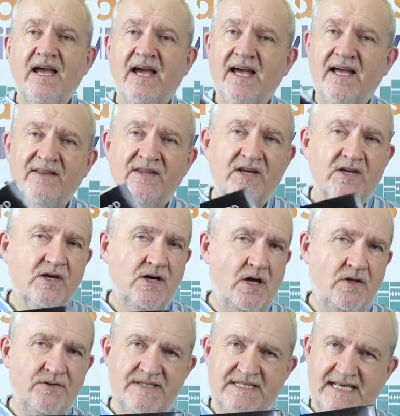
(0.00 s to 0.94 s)
uh, the
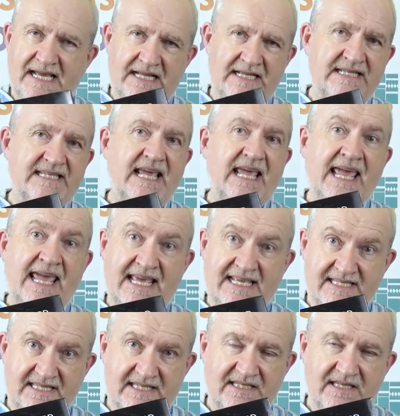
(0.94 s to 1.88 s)
content
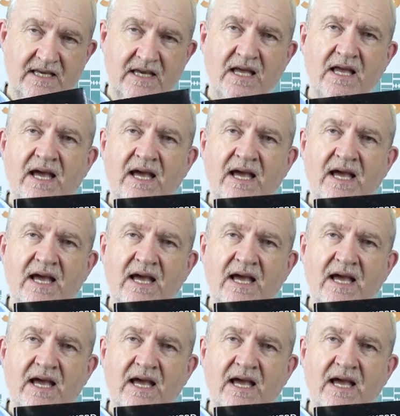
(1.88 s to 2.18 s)
is.